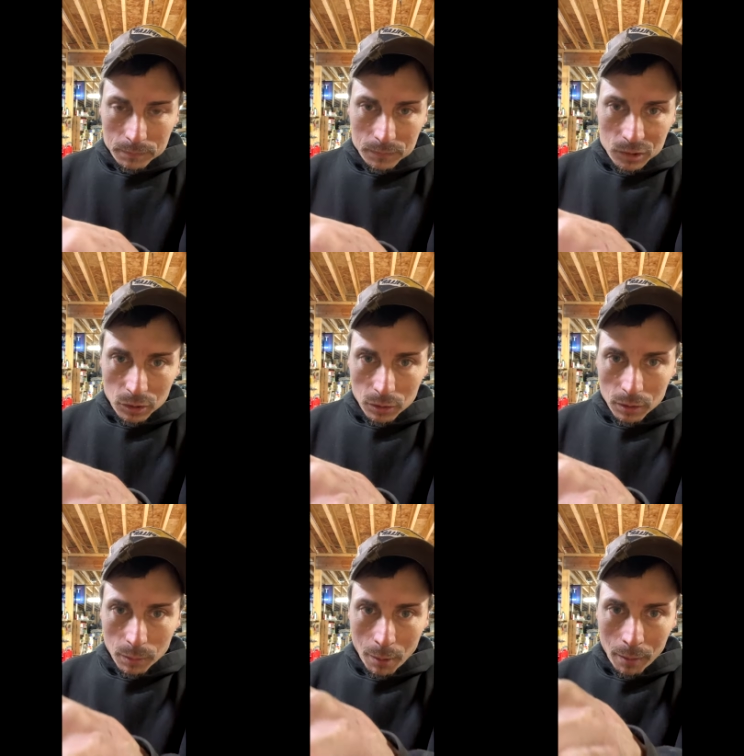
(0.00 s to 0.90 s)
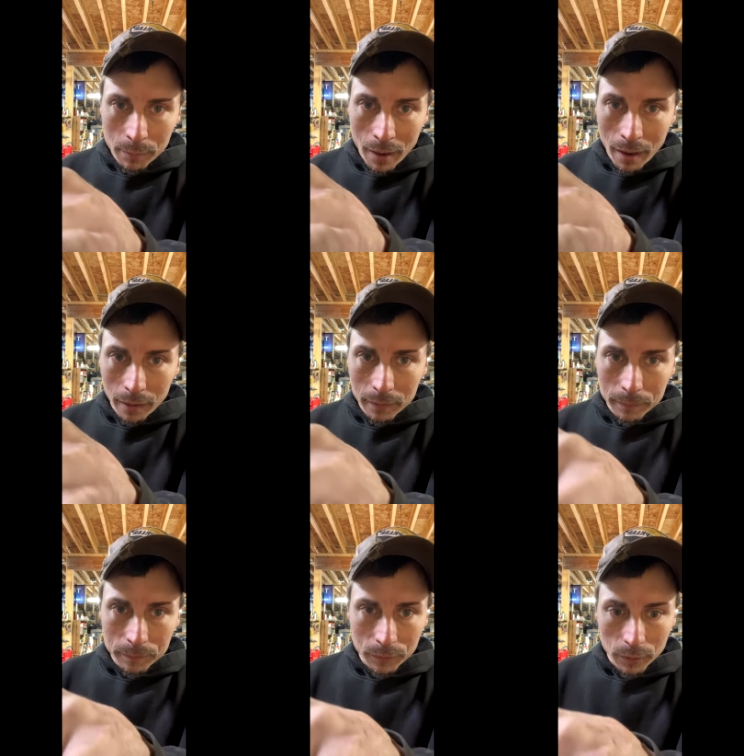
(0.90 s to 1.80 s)
So come on
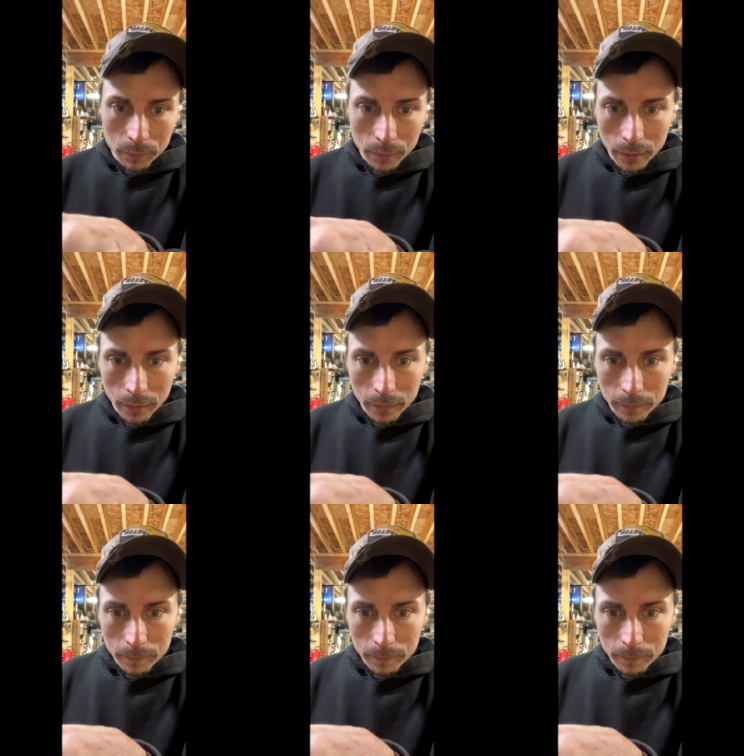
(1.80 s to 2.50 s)
back for a minute.